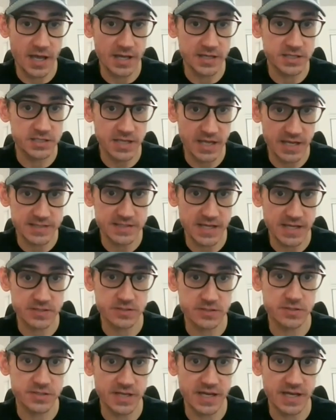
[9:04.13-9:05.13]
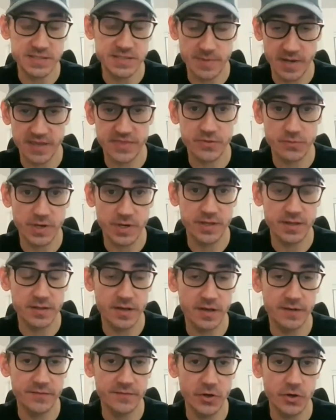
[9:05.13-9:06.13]
uh, chest exercise, my
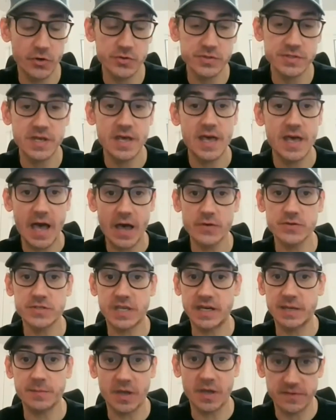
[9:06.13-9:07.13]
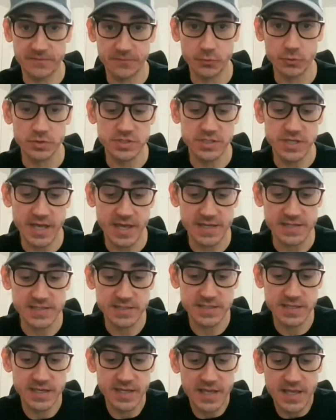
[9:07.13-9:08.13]
three of those, I was getting my full
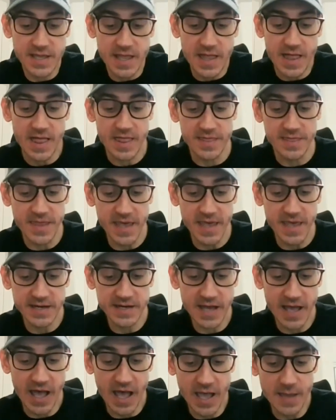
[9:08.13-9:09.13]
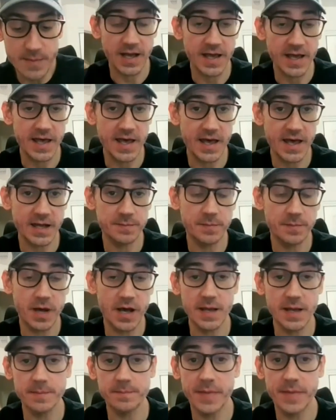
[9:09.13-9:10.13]
chest. Then I had
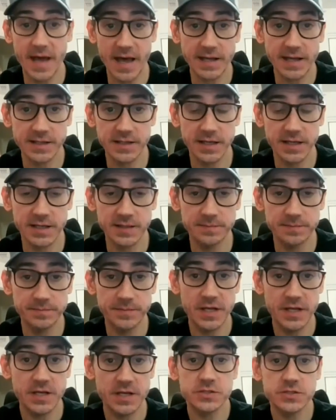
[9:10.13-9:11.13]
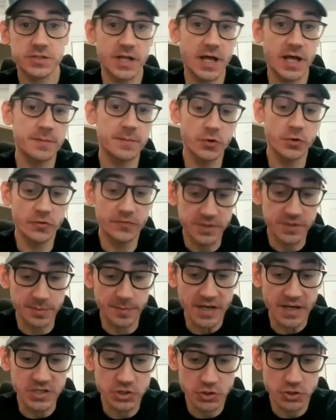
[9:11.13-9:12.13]
my back done. Then I moved
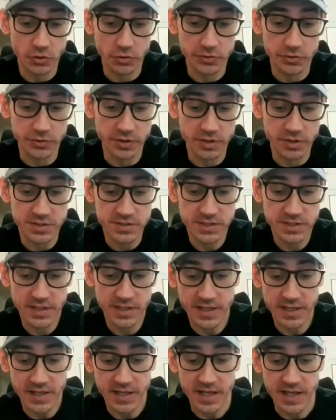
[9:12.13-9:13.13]
to my shoulders.